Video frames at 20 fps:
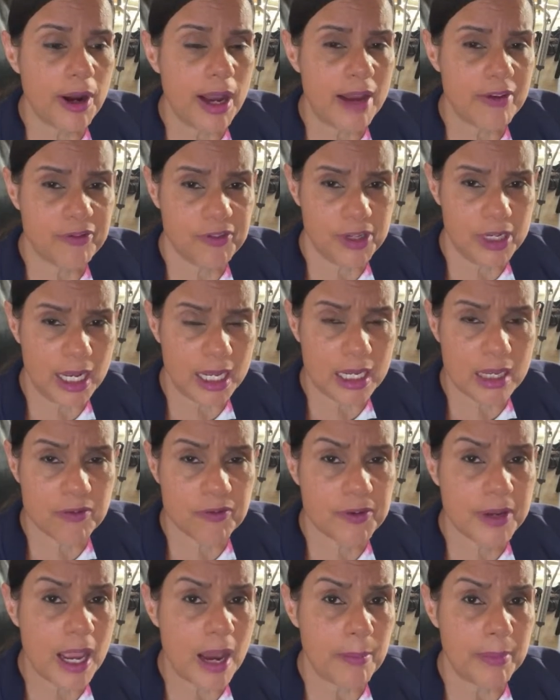I feel like
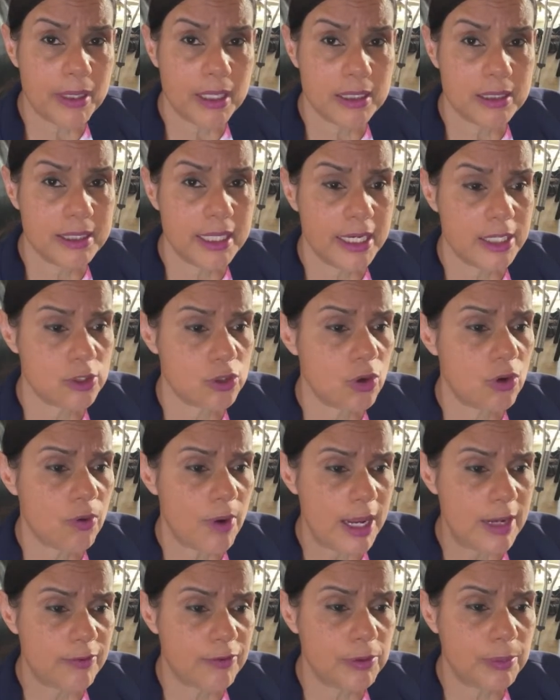if Kamala takes her
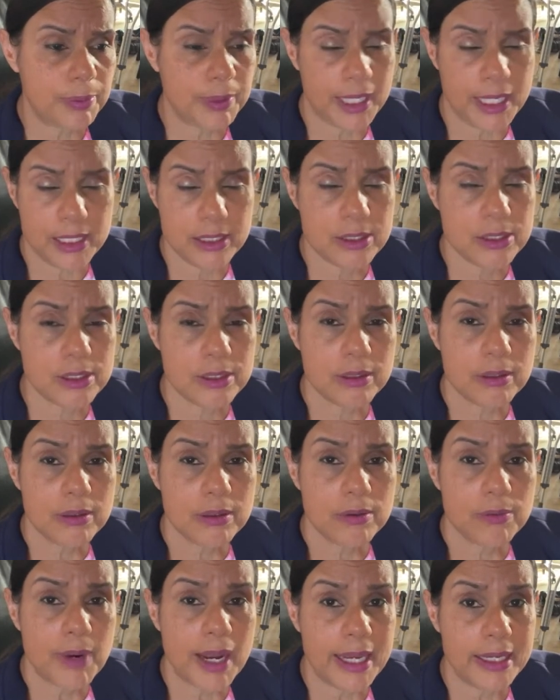rightful place,
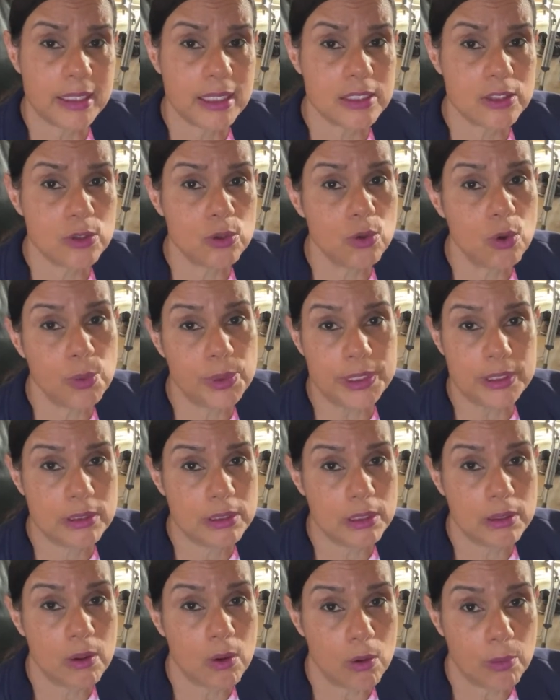right? Because, you know, we
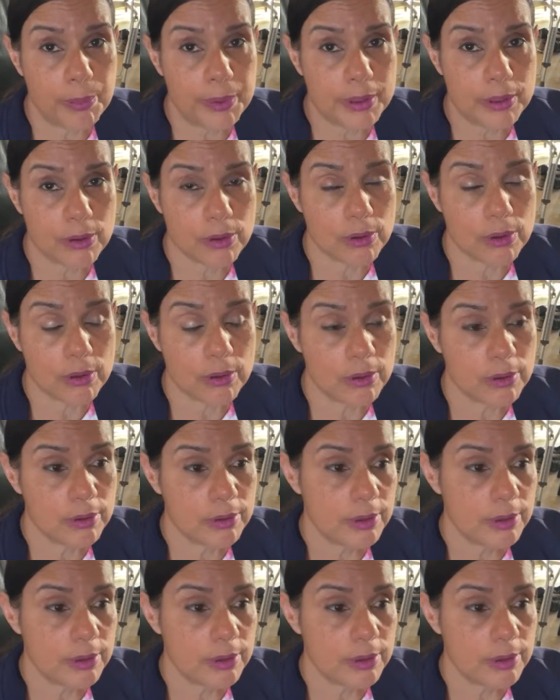still hoping, girl.